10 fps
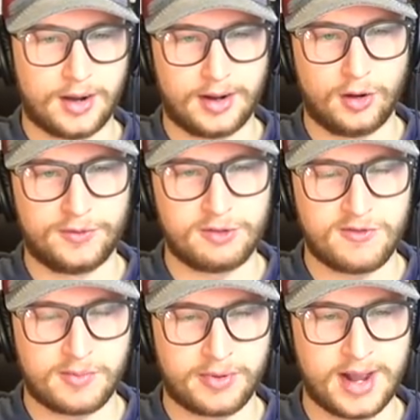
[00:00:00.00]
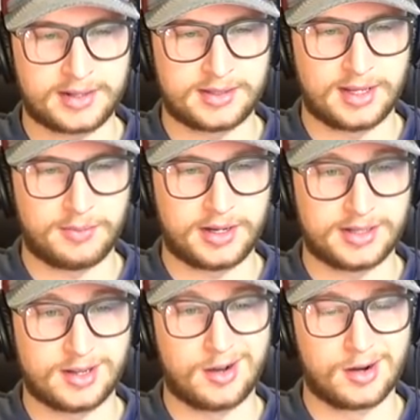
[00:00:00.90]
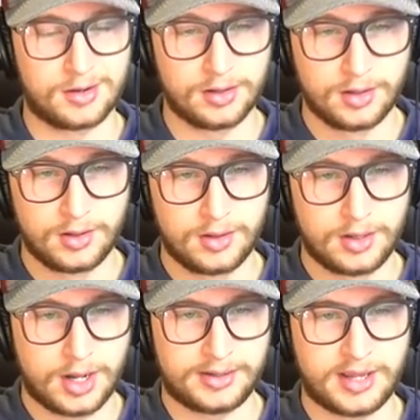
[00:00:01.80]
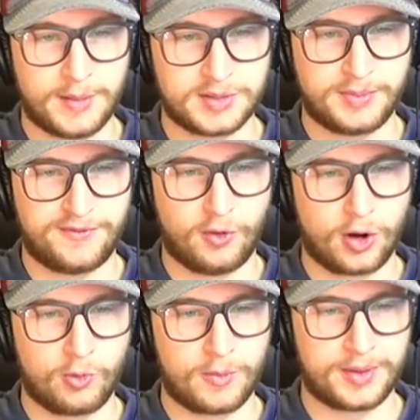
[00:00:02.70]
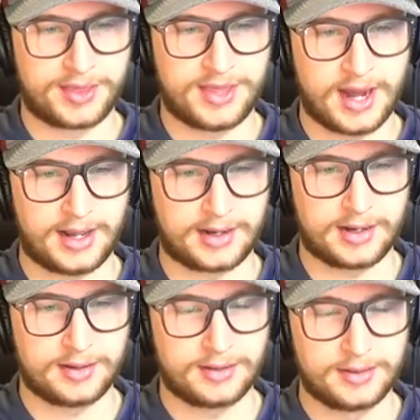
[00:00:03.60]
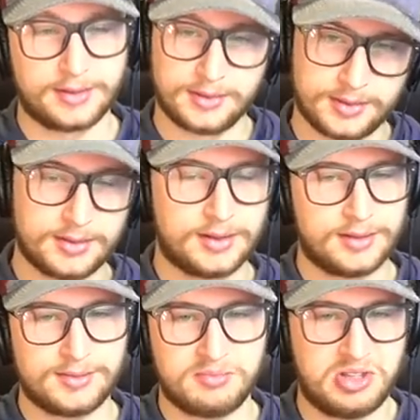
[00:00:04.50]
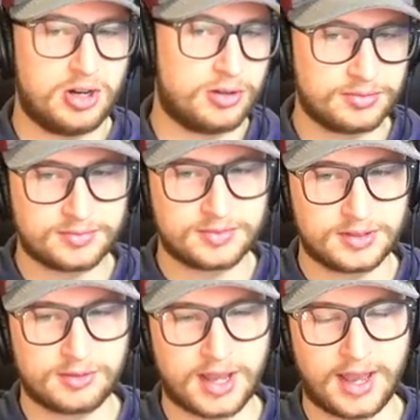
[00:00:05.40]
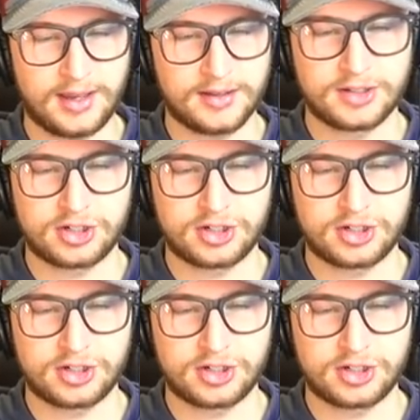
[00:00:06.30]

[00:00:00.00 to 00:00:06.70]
All right, hopefully we've been practicing because our attempts before were pathetic. You know, okay,